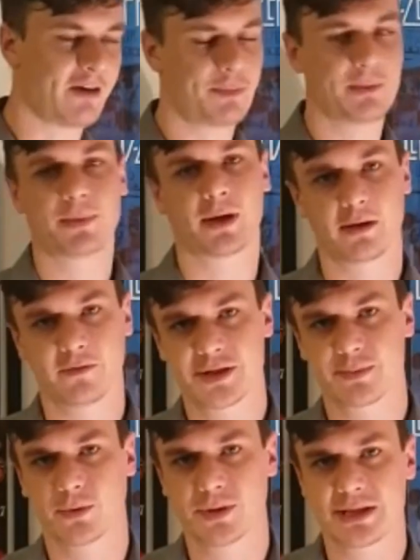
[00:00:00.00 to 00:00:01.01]
been part of a
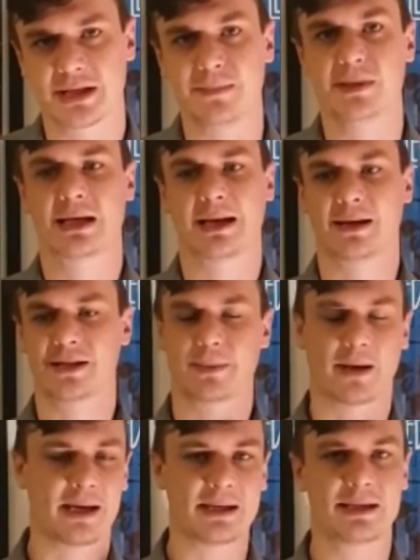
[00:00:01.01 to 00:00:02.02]
sports team, tell us
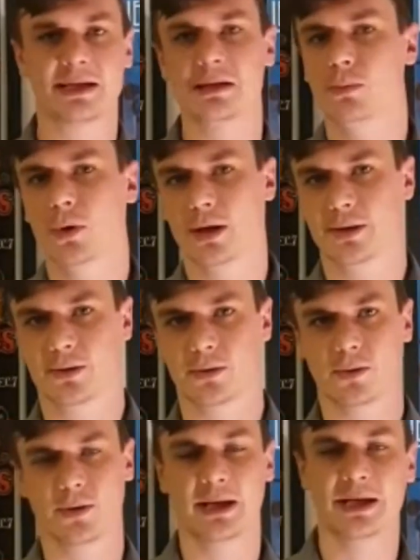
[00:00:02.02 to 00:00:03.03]
about any teamwork
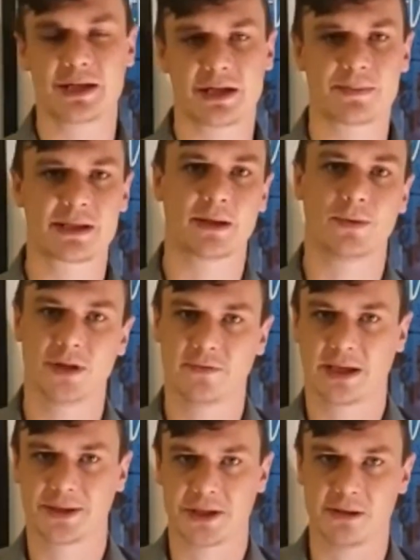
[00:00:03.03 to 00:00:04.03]
or leadership skills you've
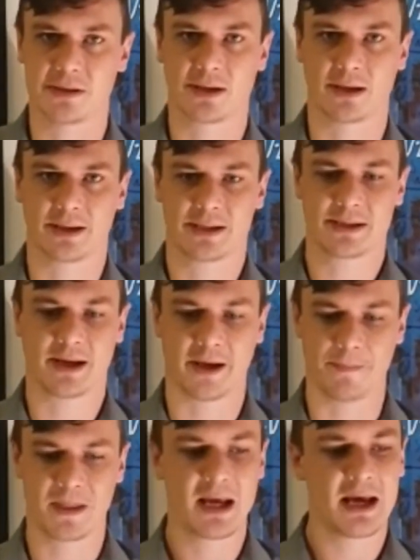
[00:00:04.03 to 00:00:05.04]
had to utilise.
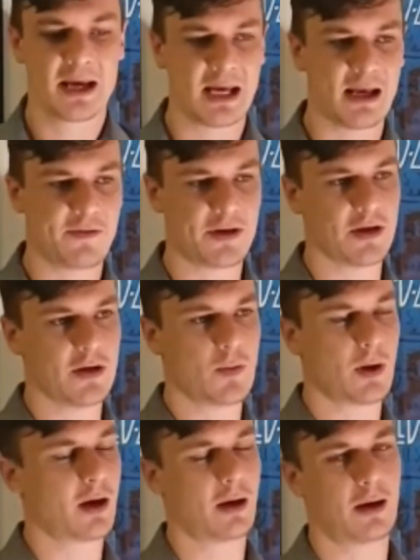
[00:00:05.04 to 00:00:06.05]
If you
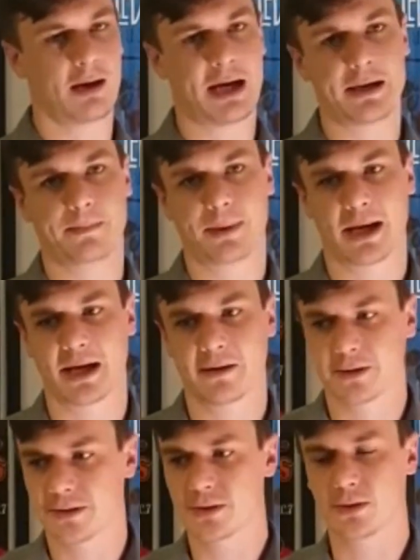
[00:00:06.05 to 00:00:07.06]
are a
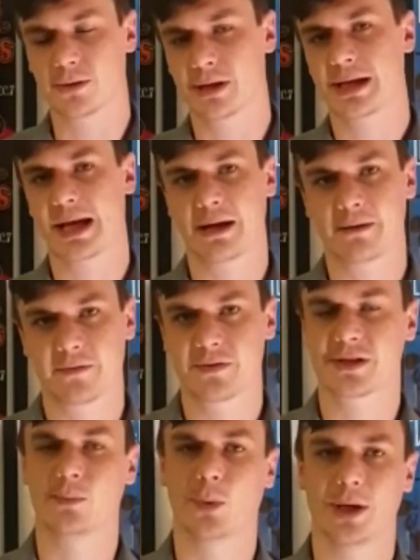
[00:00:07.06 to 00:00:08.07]
parent or a carer for
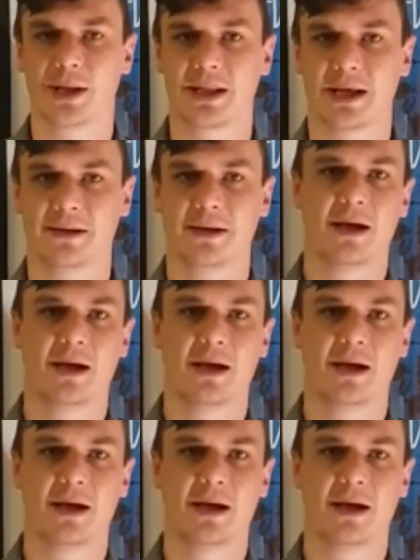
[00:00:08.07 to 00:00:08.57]
someone, then,